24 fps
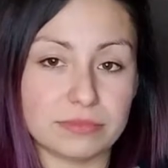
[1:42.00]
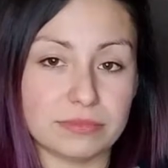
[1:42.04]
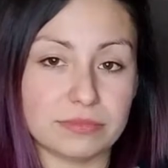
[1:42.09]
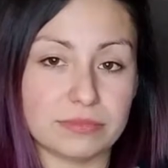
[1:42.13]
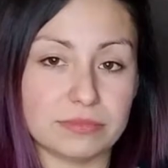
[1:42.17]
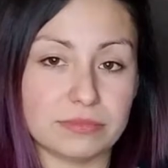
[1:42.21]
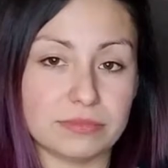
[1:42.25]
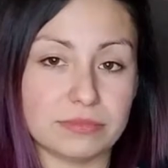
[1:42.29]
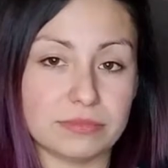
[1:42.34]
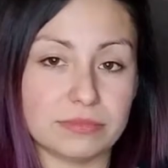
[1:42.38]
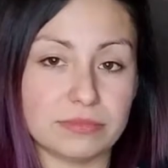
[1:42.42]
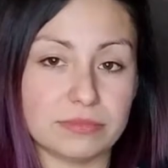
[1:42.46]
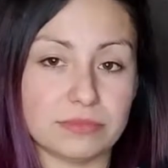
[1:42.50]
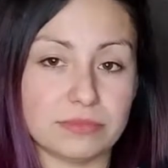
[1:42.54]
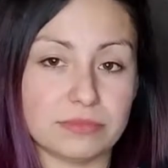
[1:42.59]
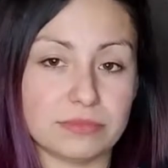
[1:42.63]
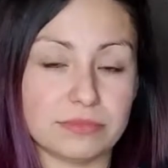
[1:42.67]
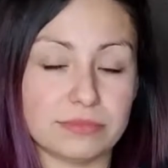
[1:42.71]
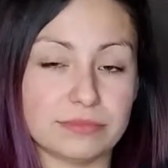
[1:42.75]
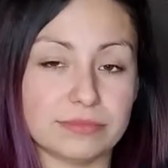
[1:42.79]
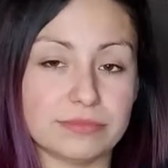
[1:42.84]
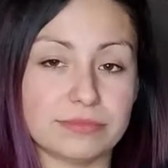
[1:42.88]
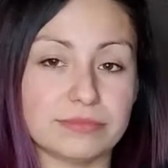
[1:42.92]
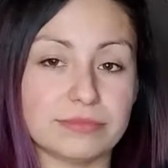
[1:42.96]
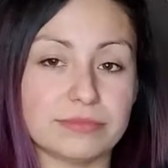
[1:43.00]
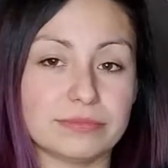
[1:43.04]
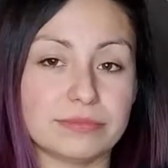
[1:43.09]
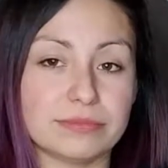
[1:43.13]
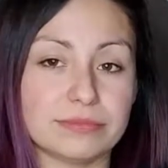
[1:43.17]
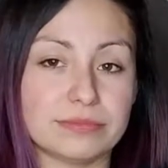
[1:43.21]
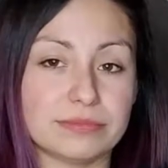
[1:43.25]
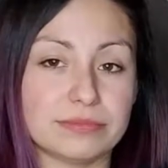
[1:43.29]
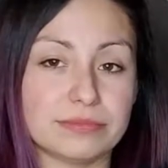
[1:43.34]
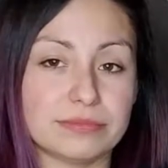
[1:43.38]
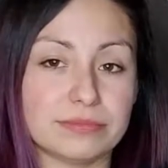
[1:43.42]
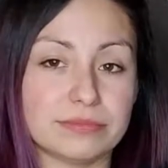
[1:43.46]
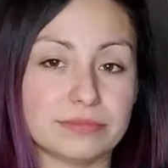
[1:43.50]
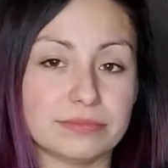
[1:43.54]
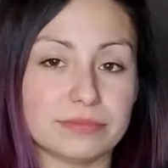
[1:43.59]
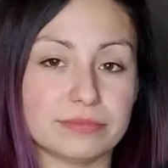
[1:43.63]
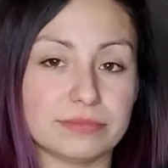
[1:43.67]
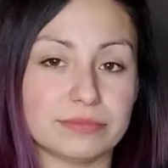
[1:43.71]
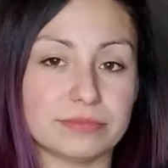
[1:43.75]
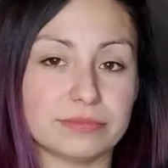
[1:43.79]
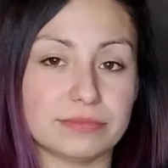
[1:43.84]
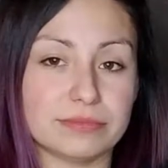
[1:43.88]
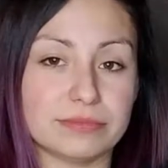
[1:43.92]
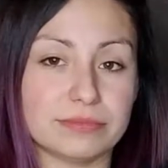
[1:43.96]

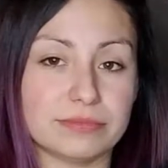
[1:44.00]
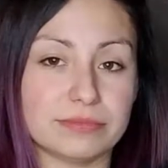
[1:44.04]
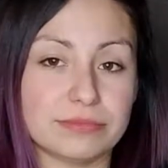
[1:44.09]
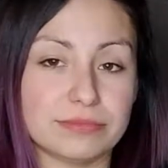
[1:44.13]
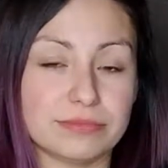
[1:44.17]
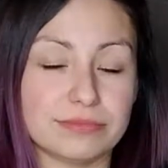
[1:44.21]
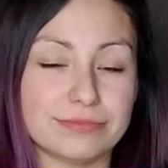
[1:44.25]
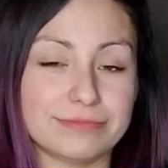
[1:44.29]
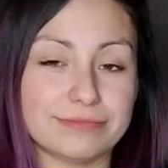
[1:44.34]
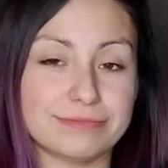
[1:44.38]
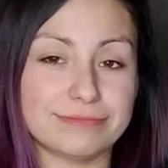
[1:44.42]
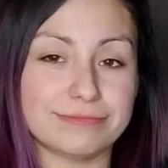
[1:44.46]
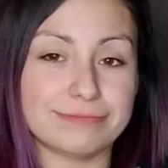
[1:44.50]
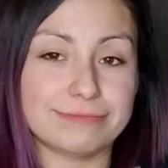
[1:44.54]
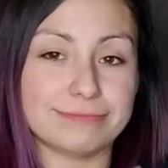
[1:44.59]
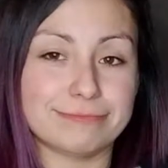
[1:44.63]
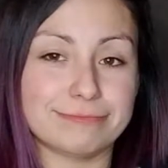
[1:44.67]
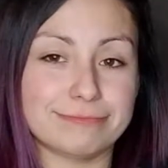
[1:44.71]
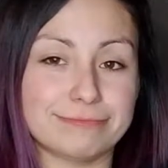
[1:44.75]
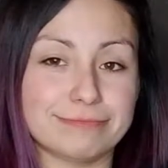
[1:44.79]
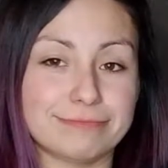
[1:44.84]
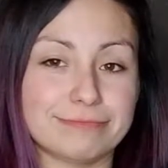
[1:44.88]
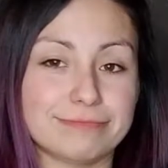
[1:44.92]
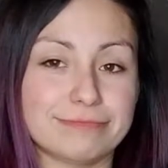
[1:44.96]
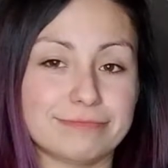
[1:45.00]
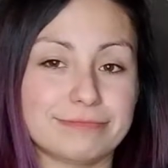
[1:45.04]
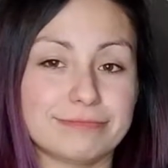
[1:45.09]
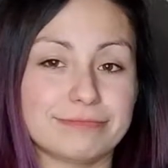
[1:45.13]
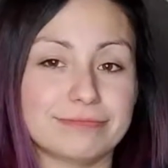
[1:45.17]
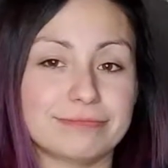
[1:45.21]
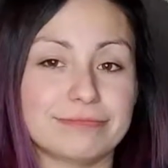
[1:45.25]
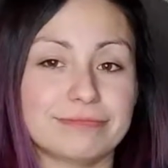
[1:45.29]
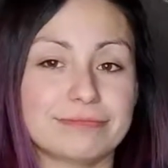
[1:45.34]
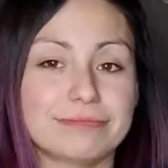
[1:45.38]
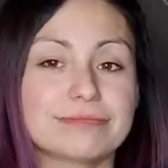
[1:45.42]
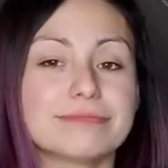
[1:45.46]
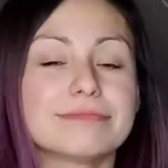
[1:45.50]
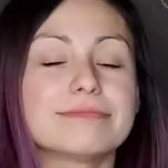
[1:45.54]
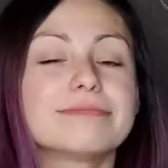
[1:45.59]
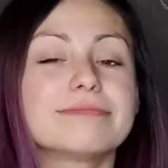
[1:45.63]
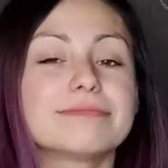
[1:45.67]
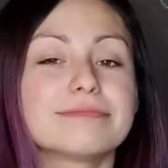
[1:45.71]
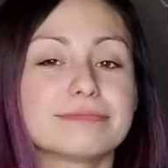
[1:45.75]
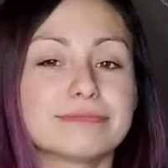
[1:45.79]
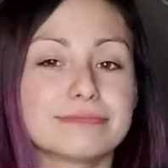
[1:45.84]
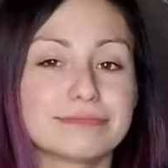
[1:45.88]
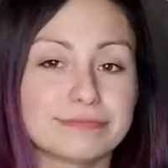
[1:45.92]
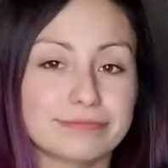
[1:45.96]

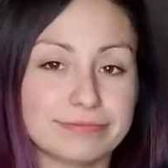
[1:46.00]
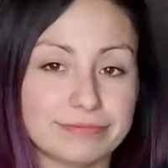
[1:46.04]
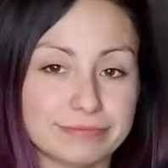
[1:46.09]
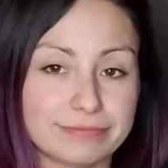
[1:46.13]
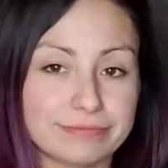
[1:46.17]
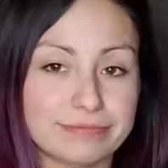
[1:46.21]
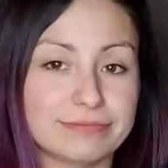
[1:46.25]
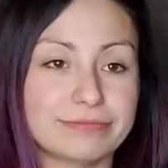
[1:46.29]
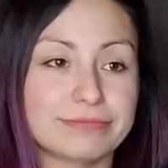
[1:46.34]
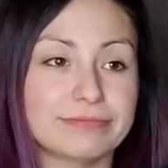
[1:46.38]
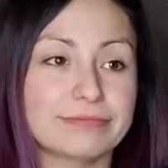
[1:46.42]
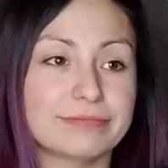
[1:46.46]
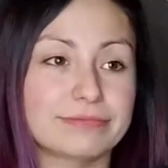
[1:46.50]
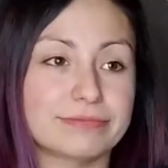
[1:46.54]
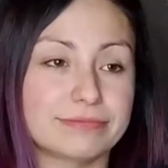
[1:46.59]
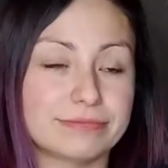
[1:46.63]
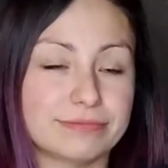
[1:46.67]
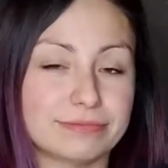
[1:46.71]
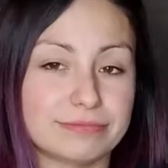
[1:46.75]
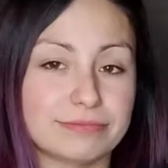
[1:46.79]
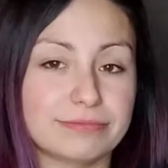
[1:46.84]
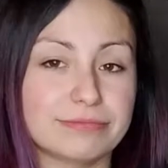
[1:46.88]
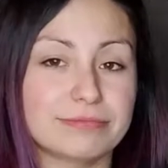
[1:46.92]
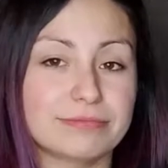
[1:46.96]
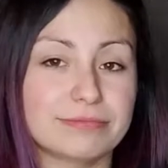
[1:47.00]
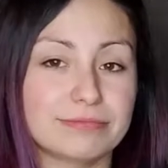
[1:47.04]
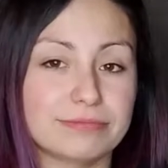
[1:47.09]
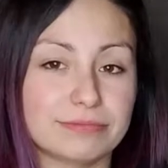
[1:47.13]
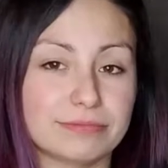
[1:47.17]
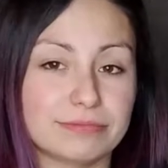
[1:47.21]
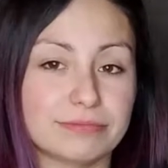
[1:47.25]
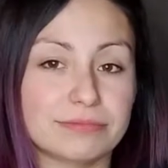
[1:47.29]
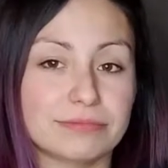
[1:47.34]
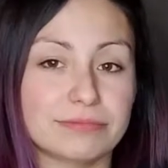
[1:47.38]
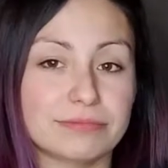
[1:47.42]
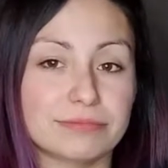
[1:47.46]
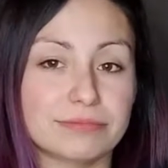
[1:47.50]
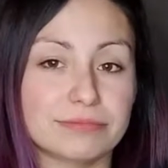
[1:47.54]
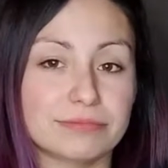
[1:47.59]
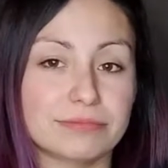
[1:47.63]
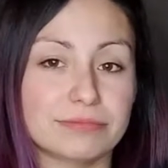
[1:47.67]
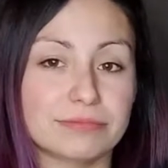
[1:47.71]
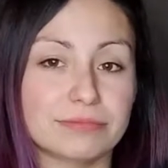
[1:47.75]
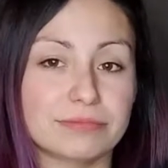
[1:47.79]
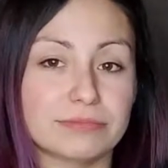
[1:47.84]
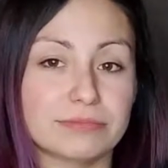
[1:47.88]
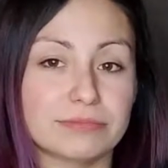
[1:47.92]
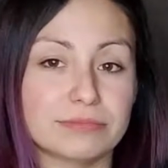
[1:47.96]

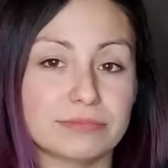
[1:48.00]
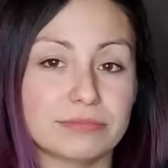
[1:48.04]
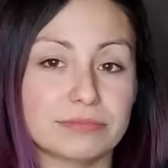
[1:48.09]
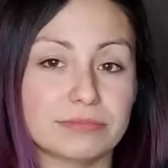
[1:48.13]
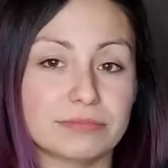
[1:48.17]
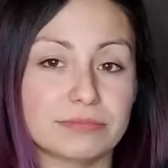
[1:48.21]
The person shown says nothing.